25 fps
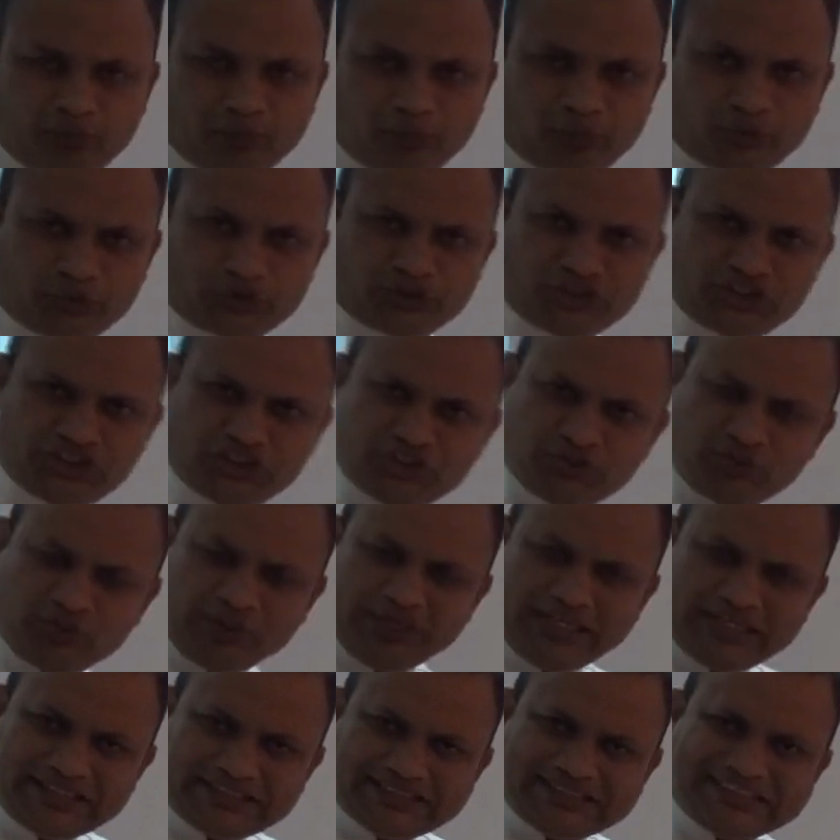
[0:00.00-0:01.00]
Positive
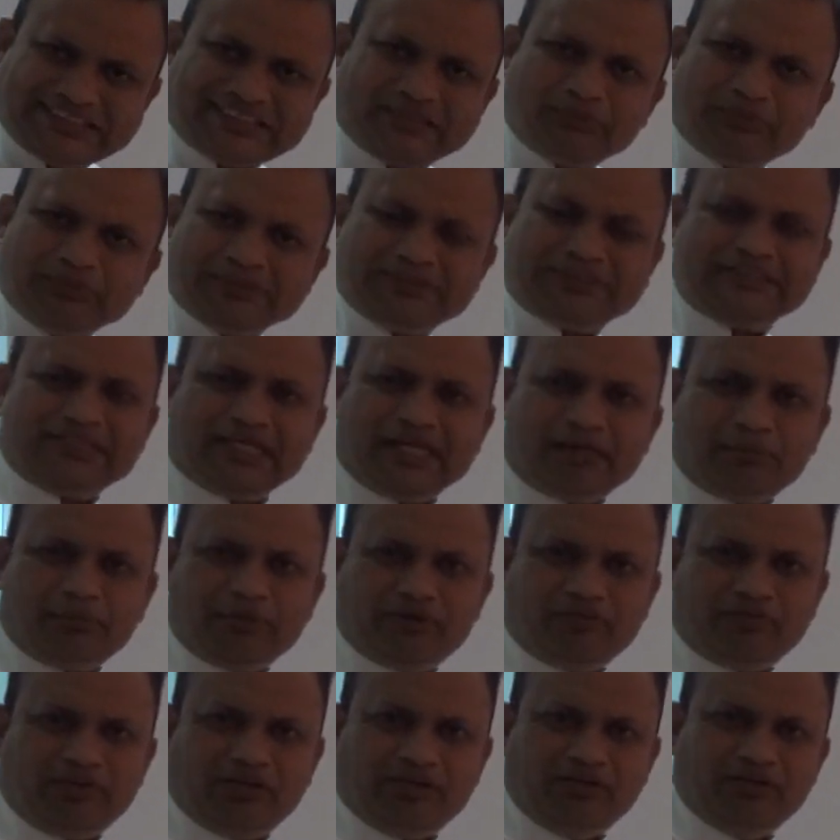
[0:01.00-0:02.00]
relationship is there
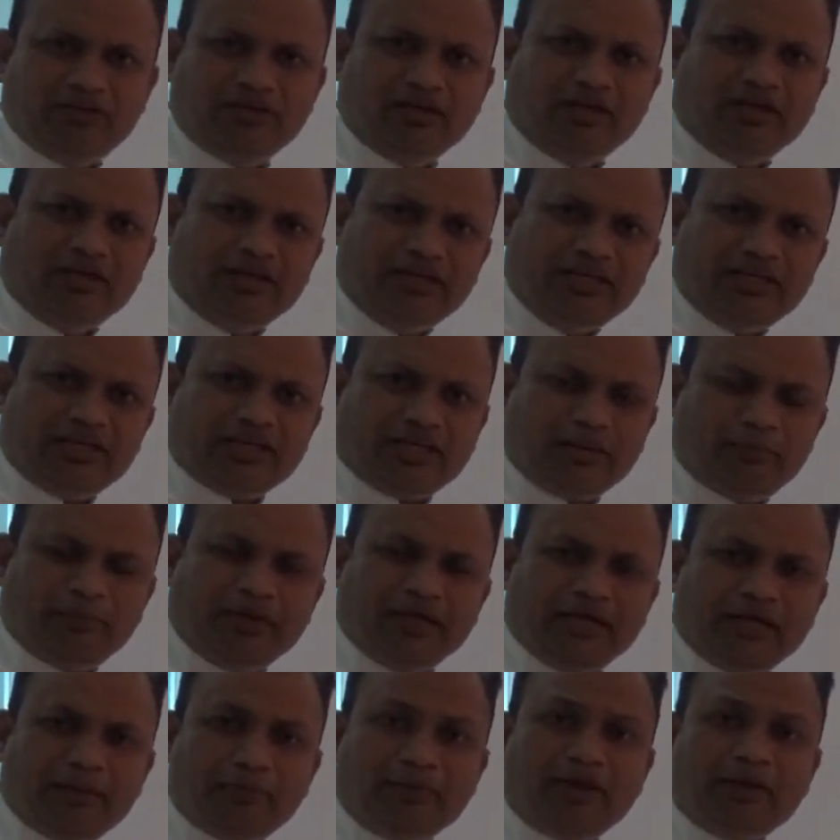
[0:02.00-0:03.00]
between income
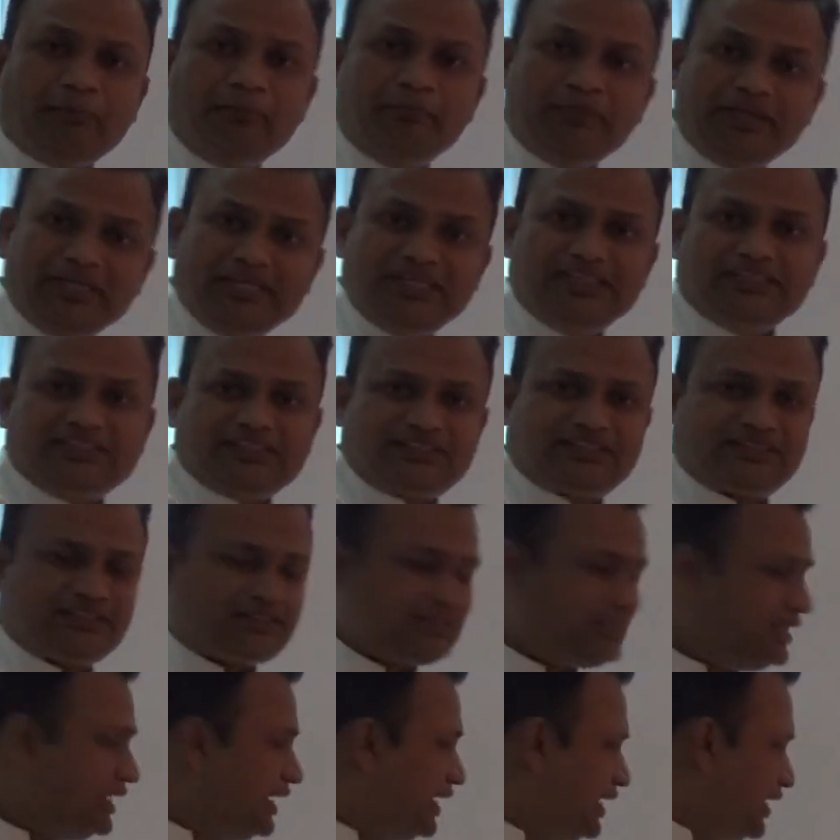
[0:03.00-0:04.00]
and demand,
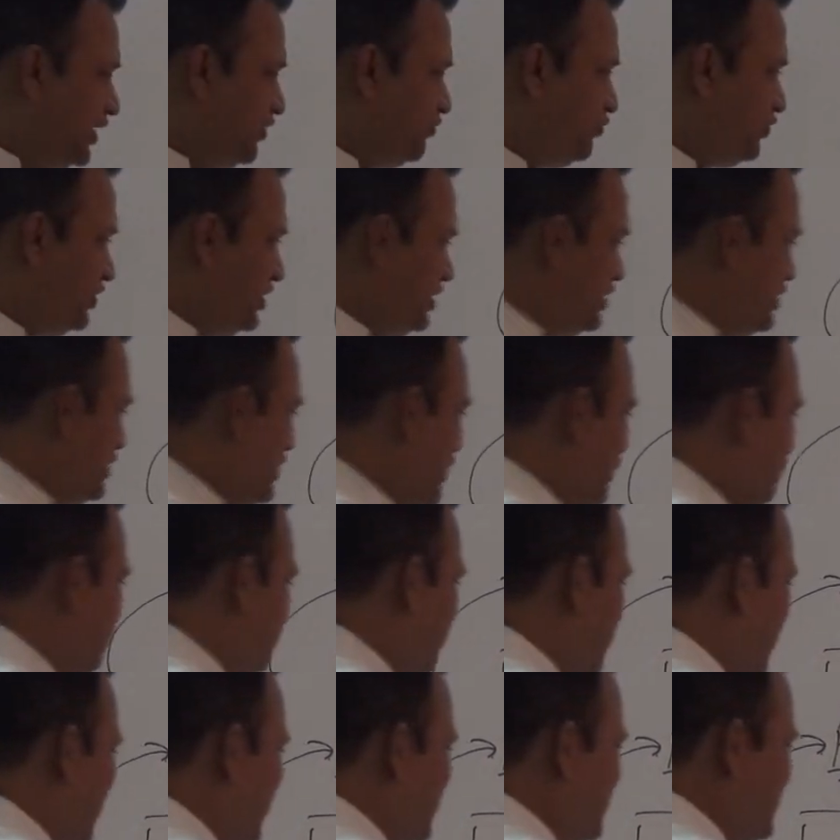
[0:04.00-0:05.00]
means if income
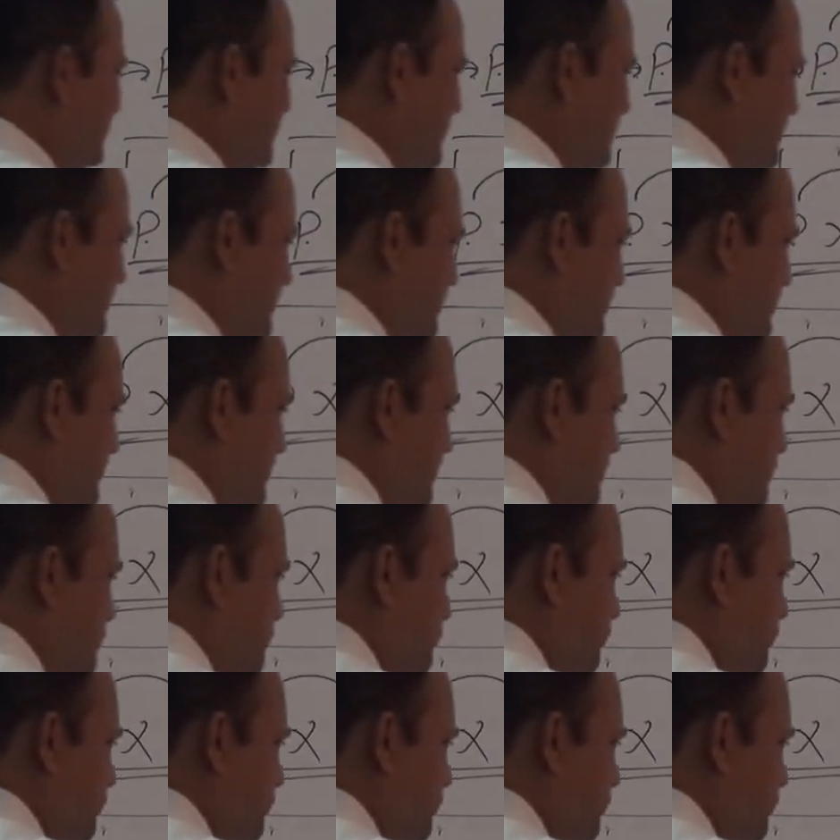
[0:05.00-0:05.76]
rises,